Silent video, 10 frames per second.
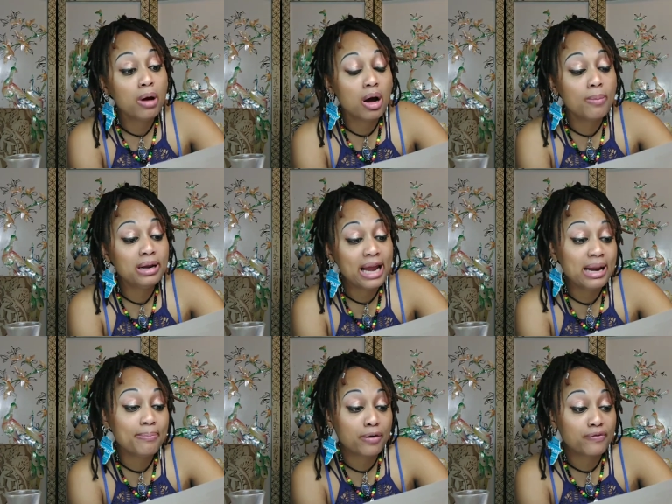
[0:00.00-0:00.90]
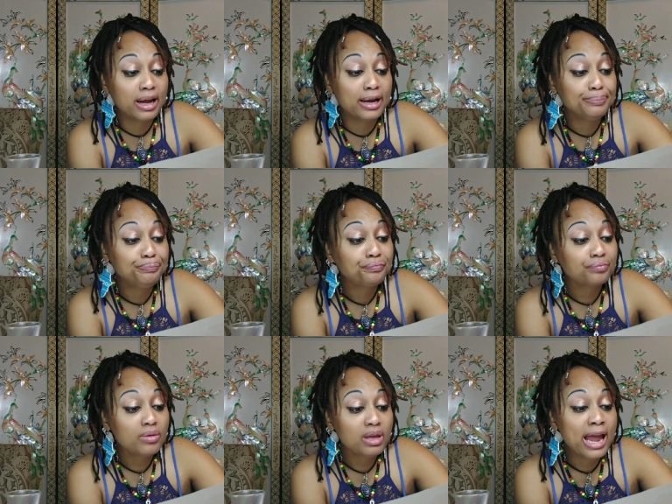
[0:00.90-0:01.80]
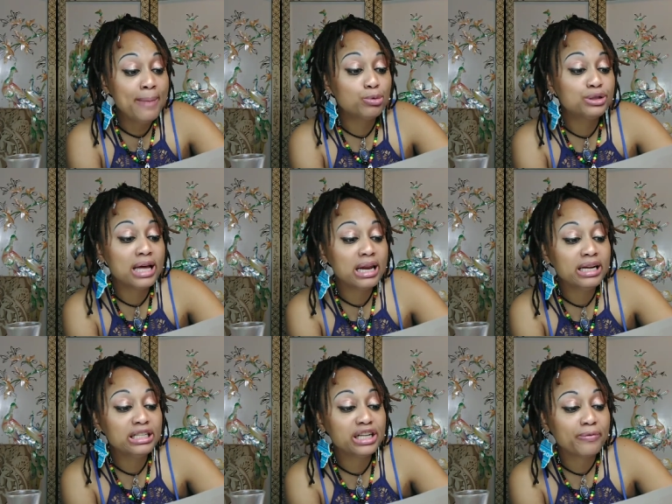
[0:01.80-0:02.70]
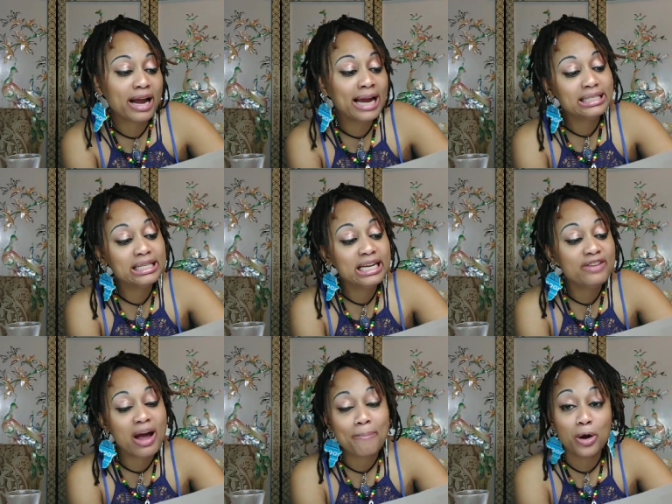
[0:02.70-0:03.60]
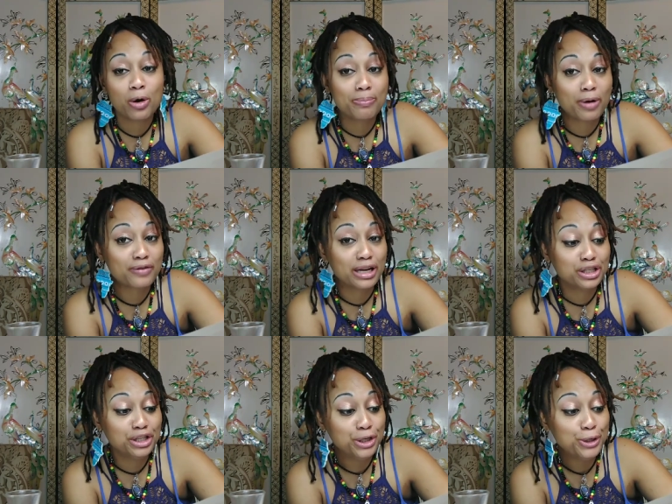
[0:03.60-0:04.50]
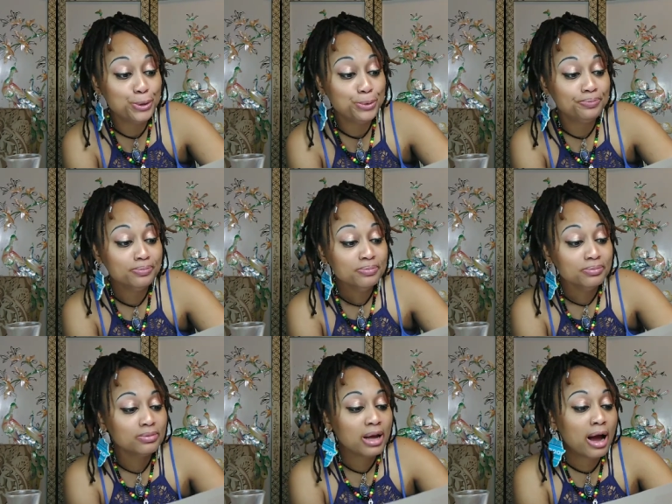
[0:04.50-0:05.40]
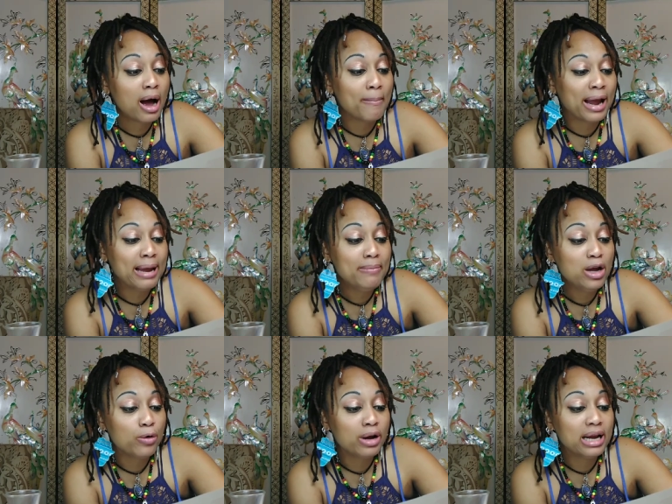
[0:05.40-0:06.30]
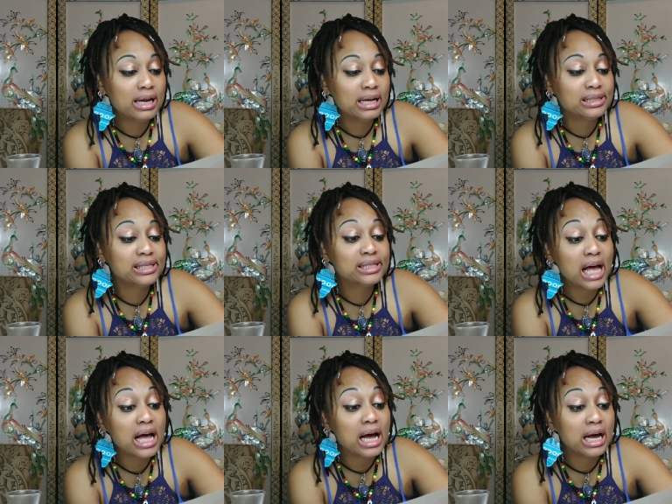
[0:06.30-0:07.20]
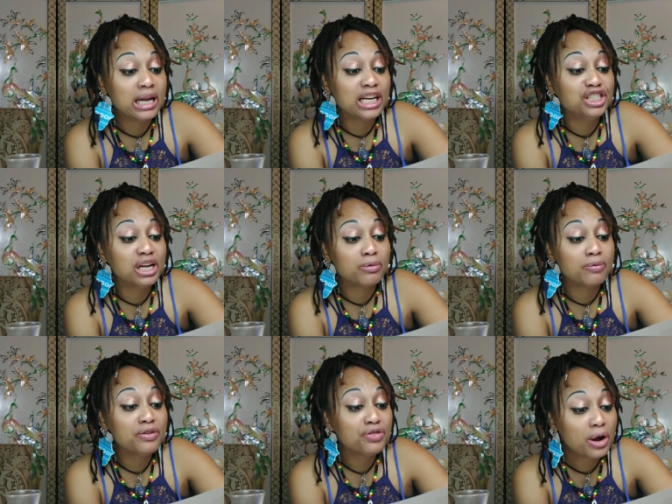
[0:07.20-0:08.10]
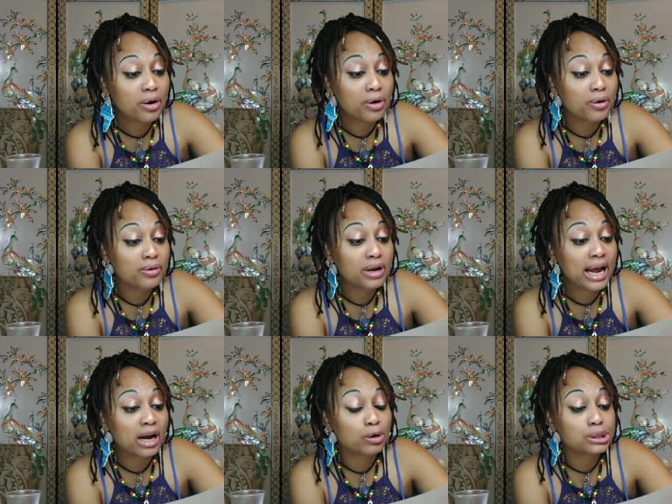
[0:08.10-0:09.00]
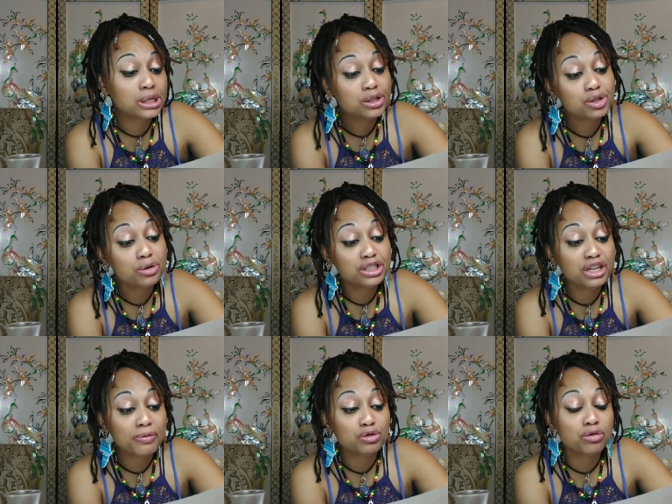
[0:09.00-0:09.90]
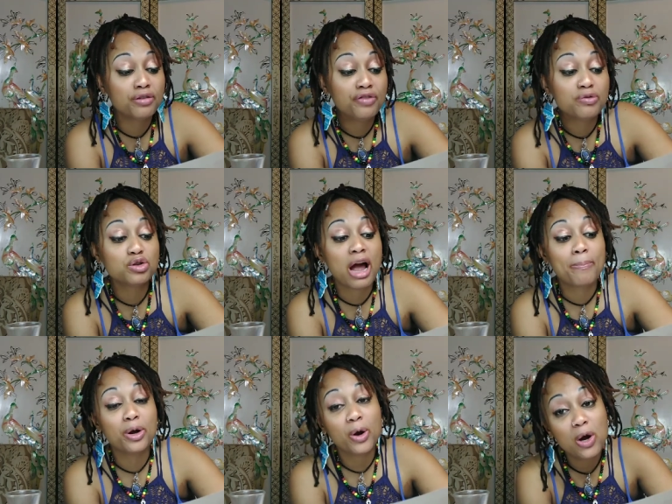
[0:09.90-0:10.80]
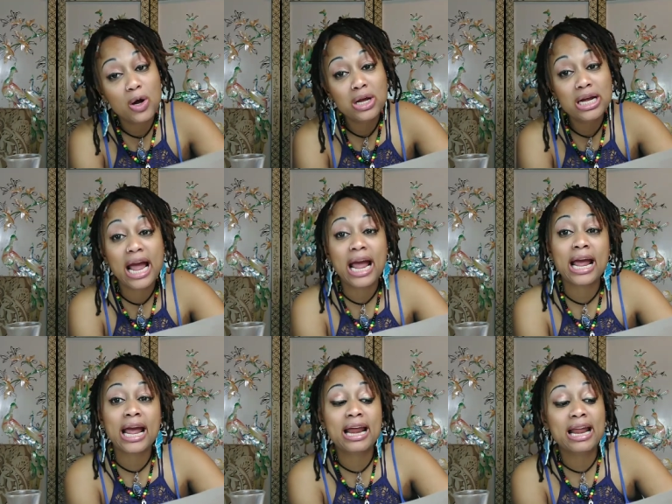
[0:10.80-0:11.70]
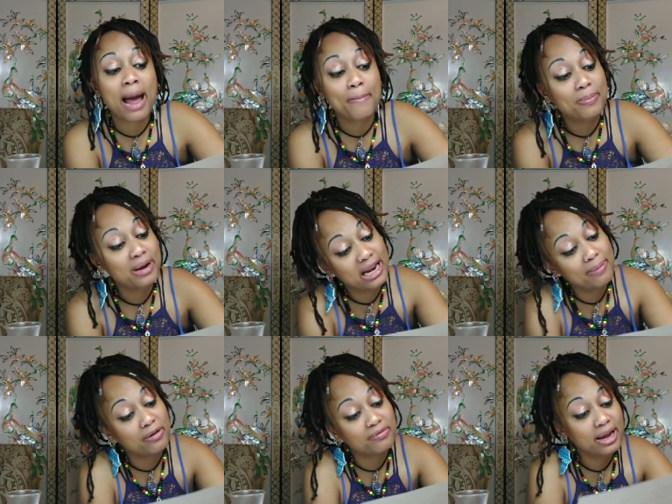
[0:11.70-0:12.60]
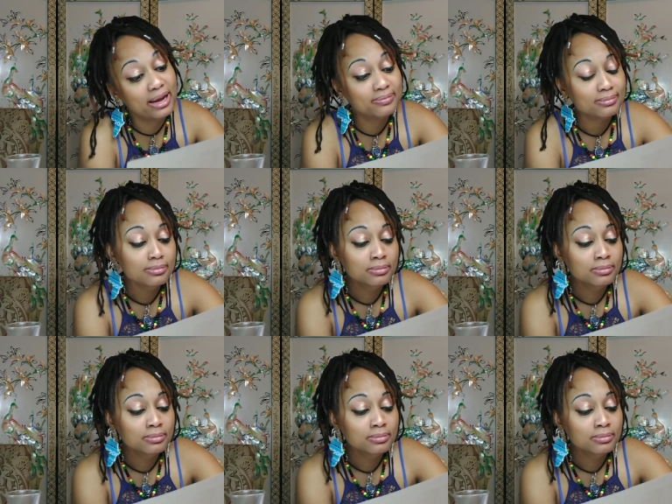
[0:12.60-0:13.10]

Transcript: uh, belated birthday. April Snelling, January 18. Happy early birthday to you. Um, Amy Hernandez's son is January 3rd, and her sister is January 25th. So happy early and happy belated birthday.